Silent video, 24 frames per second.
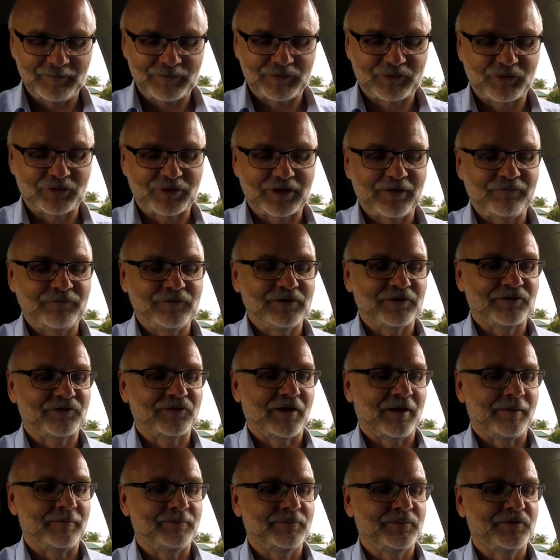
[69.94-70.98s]
To give you
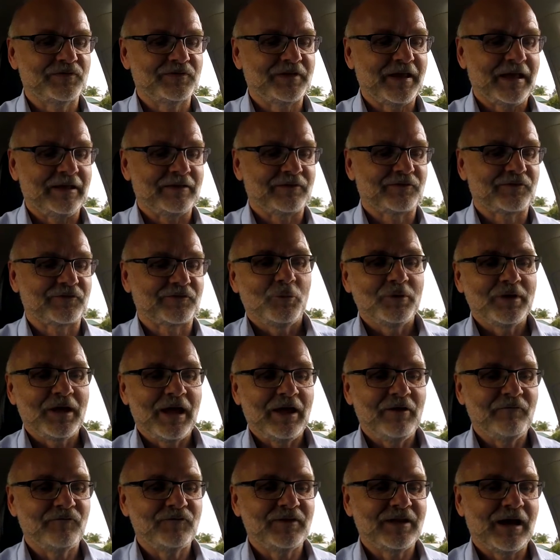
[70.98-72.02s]
some stats, we
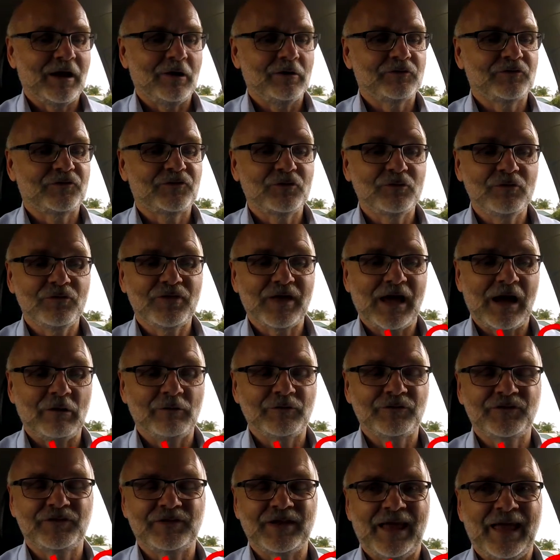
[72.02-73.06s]
have now
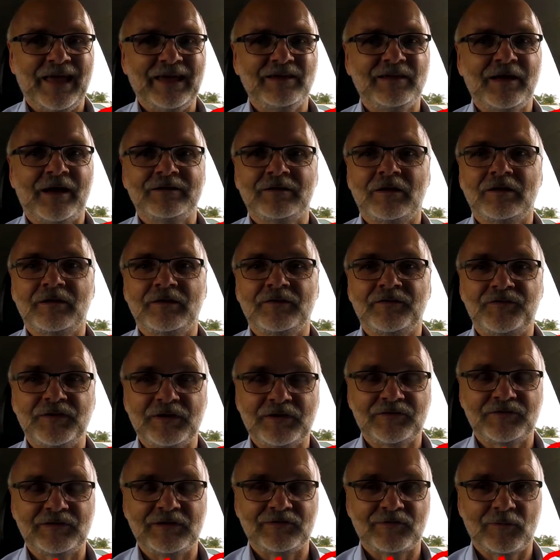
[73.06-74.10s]

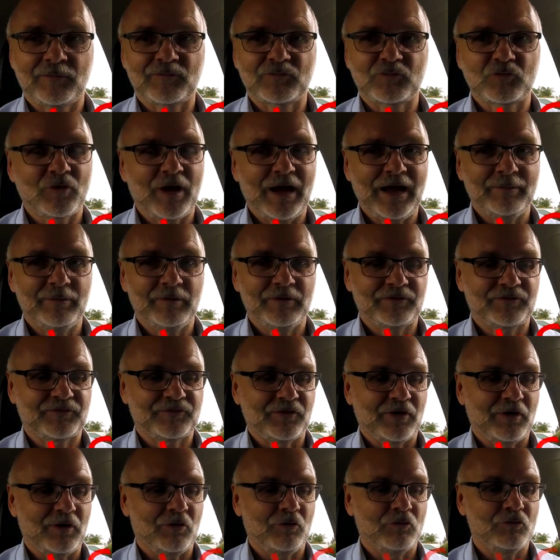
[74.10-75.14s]
2,860 subscribers,
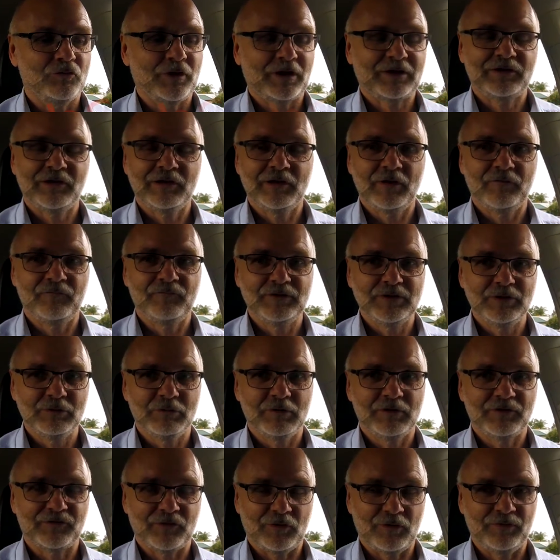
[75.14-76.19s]
so regular
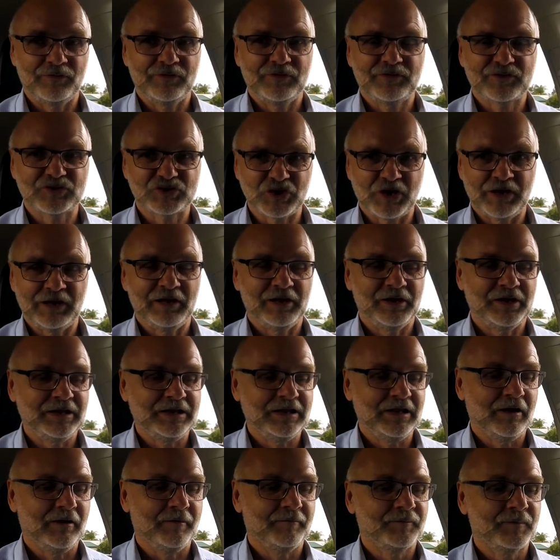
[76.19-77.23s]
viewers on this channel
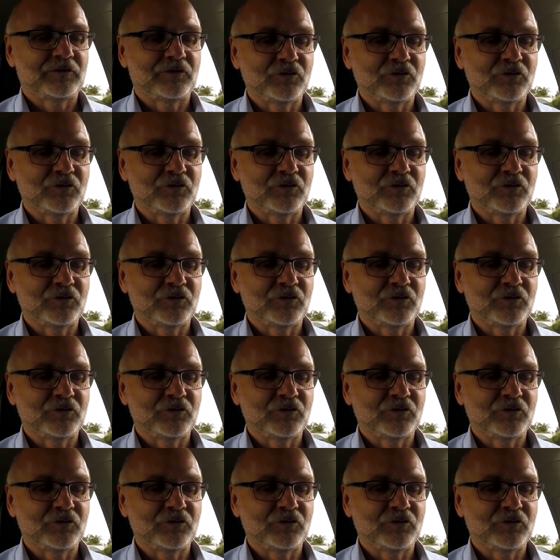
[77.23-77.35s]
here.